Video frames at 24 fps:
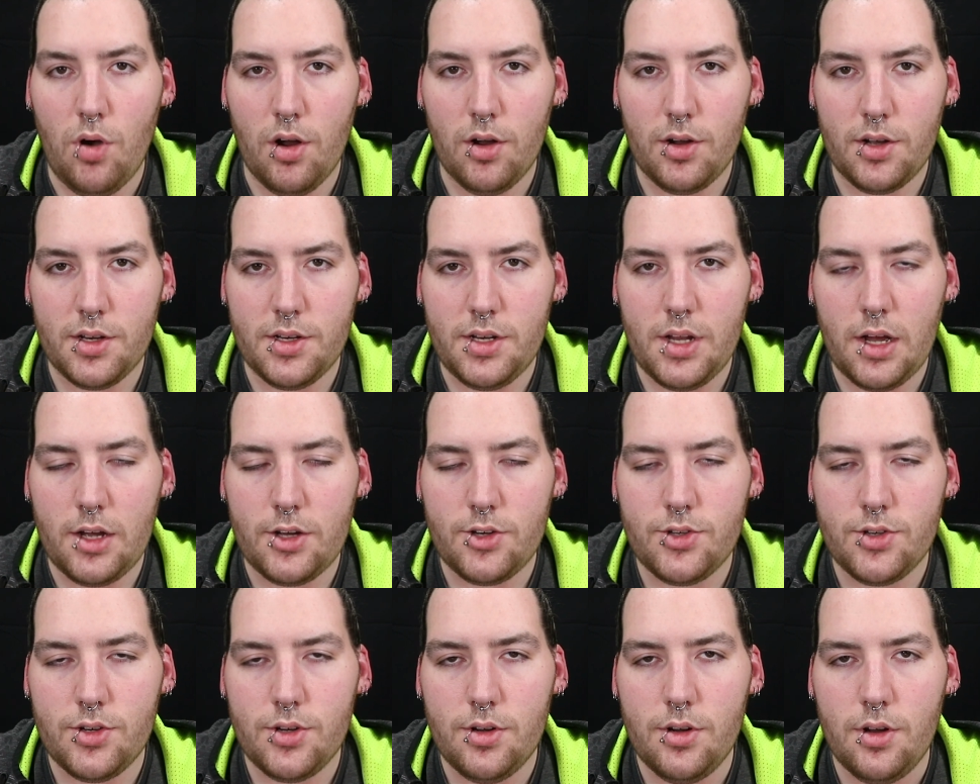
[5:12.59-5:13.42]

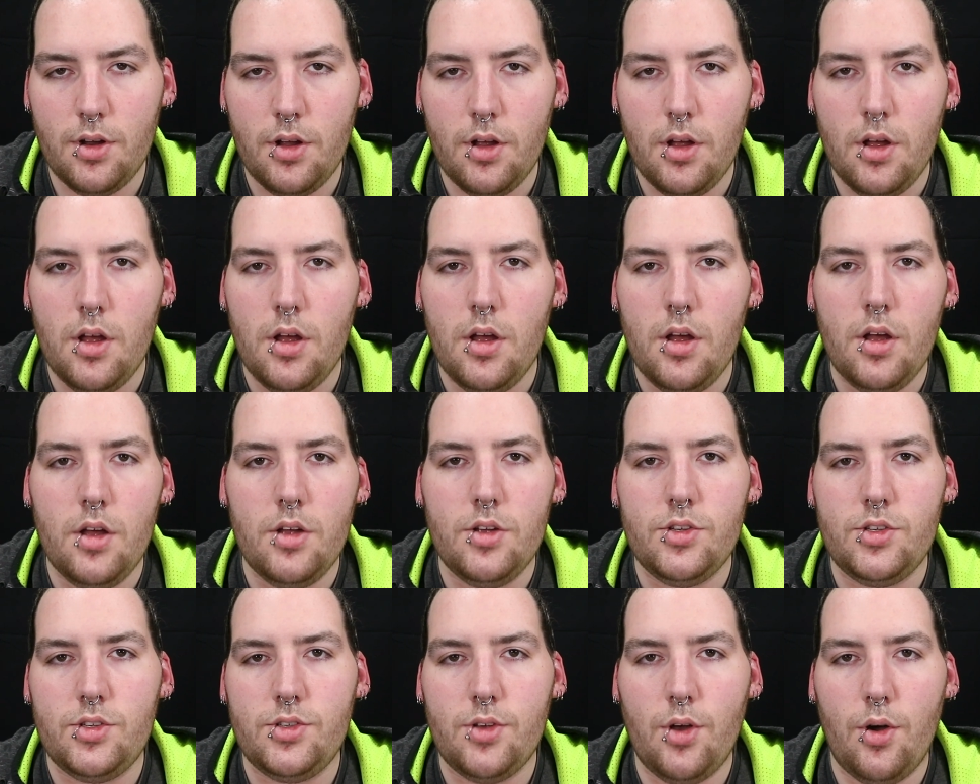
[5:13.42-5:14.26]
architecture.
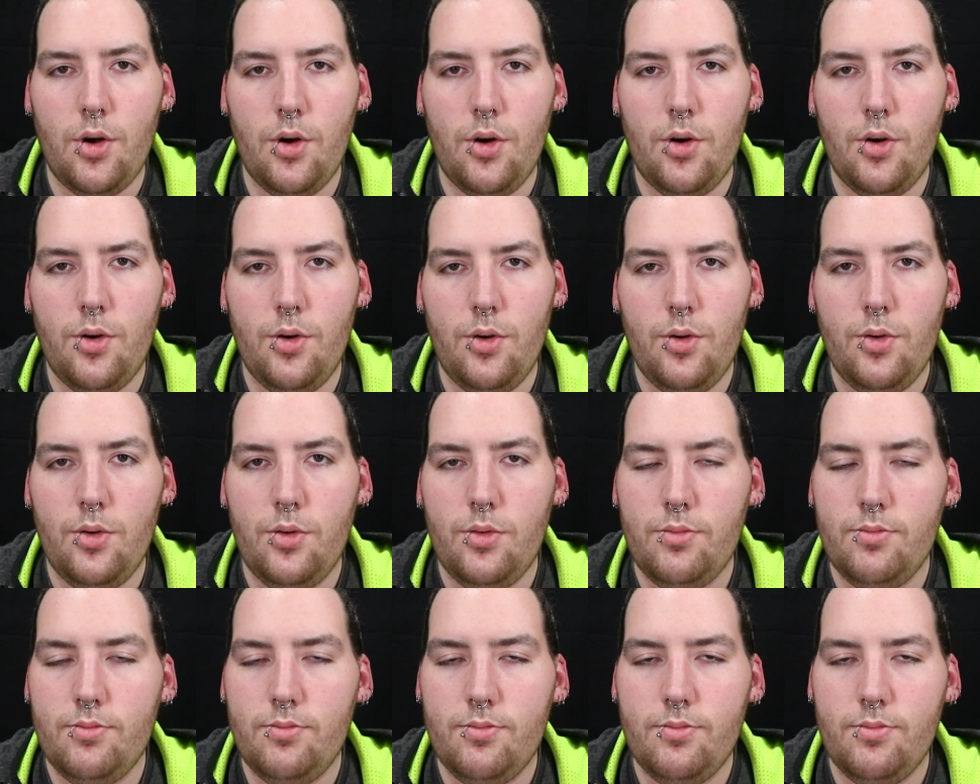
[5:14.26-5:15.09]
So,